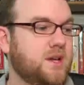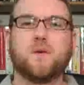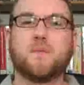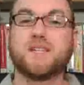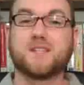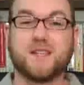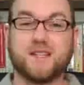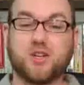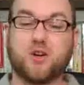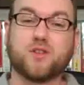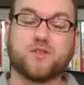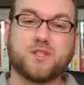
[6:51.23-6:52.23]
But basically, that's
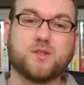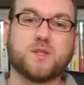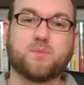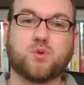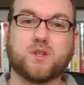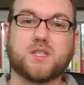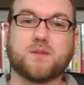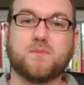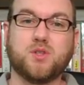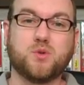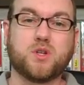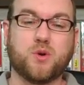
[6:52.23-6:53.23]
all there is to supporting some
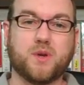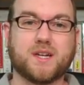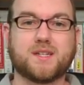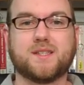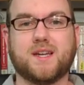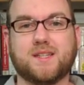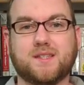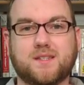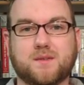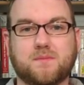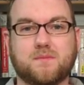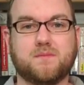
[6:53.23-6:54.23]
new codecs and
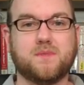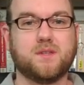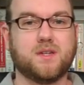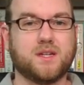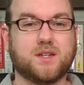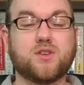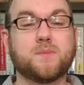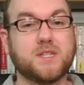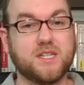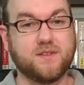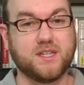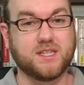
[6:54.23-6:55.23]
some uh,
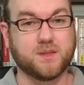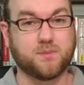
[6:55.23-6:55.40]
encrypted DVD